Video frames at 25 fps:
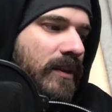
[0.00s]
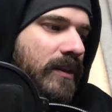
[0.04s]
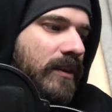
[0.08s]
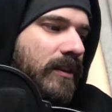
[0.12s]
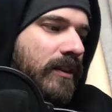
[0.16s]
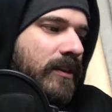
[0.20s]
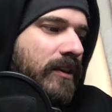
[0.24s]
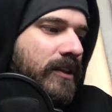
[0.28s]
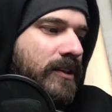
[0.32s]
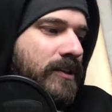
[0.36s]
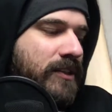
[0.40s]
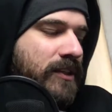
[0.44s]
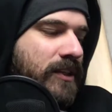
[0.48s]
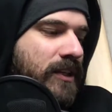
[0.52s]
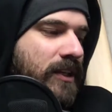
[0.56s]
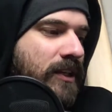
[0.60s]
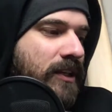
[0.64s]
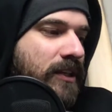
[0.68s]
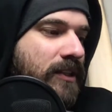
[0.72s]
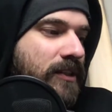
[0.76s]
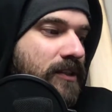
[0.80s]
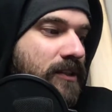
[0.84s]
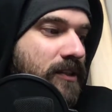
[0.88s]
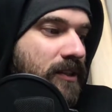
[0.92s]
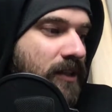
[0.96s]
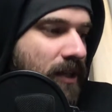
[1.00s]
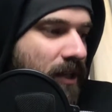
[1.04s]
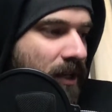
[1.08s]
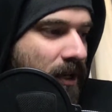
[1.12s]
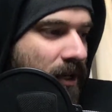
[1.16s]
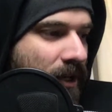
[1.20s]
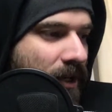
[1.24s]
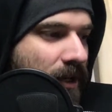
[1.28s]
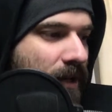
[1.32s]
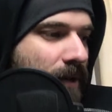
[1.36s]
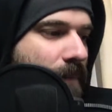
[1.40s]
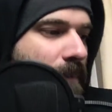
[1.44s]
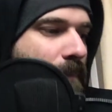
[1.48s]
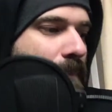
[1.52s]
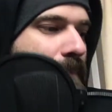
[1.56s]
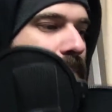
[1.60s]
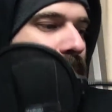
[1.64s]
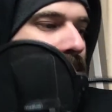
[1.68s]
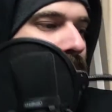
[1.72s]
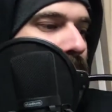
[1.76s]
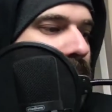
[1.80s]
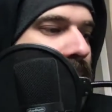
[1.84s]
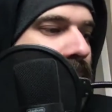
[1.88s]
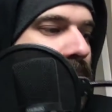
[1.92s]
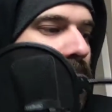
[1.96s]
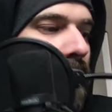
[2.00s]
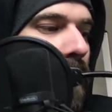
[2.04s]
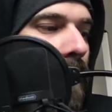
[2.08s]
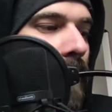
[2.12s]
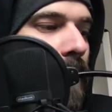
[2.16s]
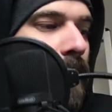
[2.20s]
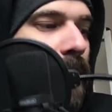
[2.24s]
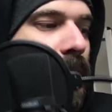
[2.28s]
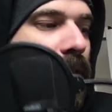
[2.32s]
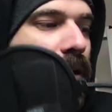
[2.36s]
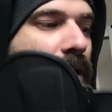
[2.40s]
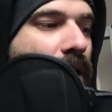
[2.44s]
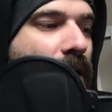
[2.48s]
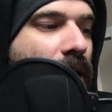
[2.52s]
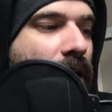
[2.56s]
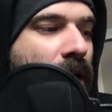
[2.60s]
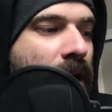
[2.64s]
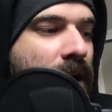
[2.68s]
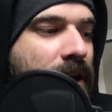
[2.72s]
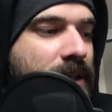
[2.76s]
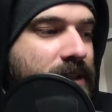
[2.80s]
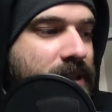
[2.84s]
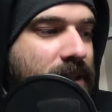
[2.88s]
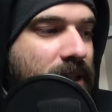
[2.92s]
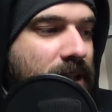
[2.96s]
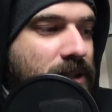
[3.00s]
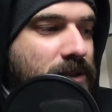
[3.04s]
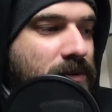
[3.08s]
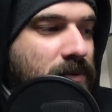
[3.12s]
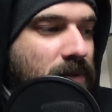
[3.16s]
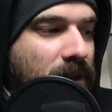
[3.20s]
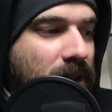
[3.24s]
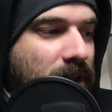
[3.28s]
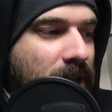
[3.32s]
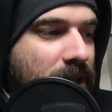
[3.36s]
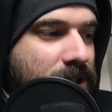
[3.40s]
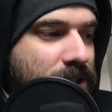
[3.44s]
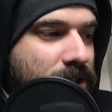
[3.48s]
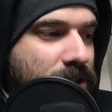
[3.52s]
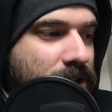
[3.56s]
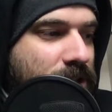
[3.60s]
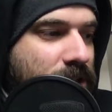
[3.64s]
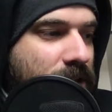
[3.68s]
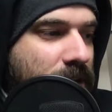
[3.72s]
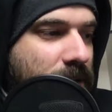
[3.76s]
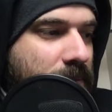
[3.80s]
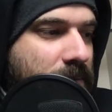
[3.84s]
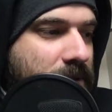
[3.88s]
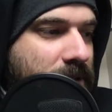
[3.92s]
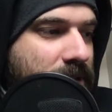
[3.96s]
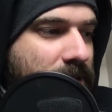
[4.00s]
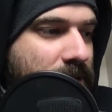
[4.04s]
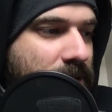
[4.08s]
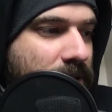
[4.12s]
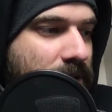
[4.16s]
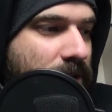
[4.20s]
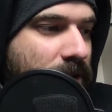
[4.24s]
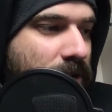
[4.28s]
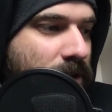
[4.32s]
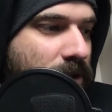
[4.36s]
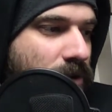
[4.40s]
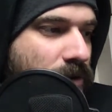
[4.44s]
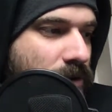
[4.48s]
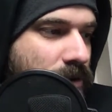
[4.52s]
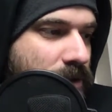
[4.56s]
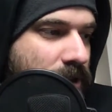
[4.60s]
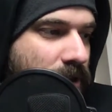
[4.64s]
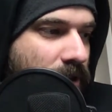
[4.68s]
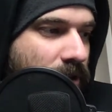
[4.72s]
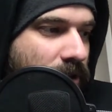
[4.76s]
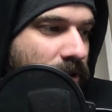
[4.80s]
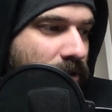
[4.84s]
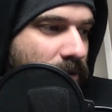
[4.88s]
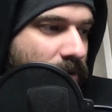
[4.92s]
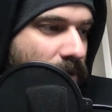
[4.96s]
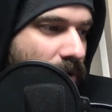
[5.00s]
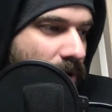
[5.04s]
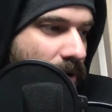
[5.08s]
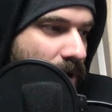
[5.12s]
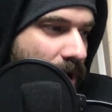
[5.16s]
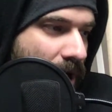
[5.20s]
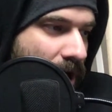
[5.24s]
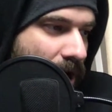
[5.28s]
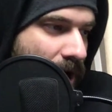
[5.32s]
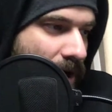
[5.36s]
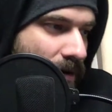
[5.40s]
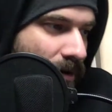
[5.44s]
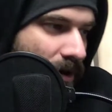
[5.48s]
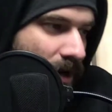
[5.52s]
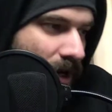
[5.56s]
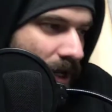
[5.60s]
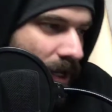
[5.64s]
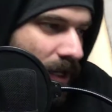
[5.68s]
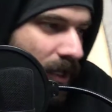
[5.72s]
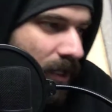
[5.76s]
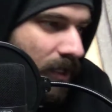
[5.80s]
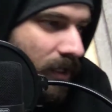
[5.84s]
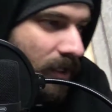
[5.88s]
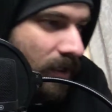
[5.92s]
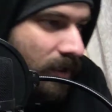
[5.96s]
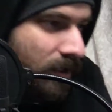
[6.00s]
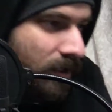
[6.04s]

this is um, r slash relationships. User throw ra